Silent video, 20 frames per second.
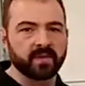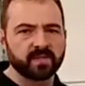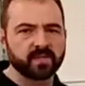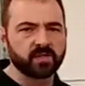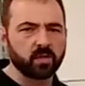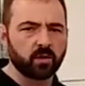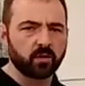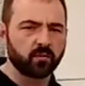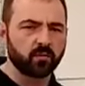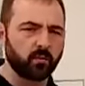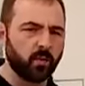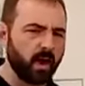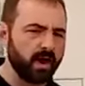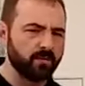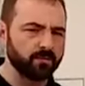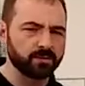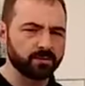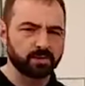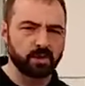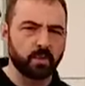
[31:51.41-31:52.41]
That's sort of why
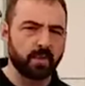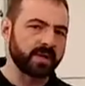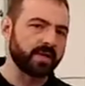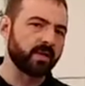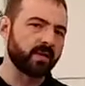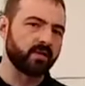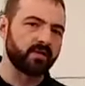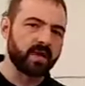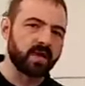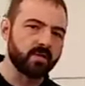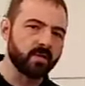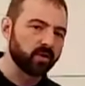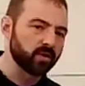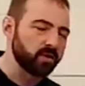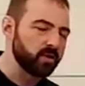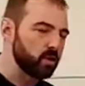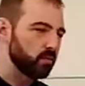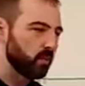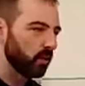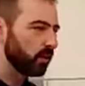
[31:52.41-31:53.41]
I was showing it on the
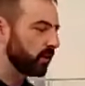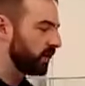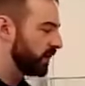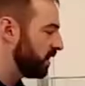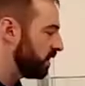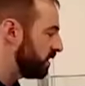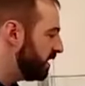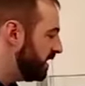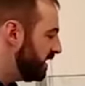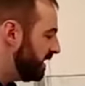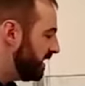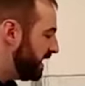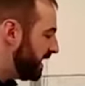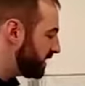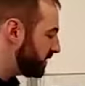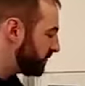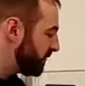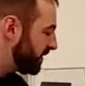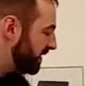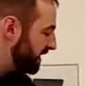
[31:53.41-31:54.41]
ML Cube earlier,
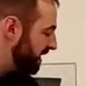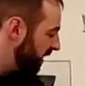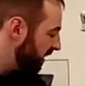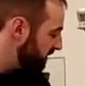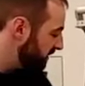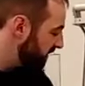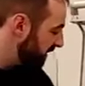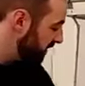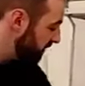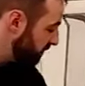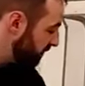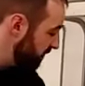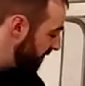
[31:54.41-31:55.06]
is because it's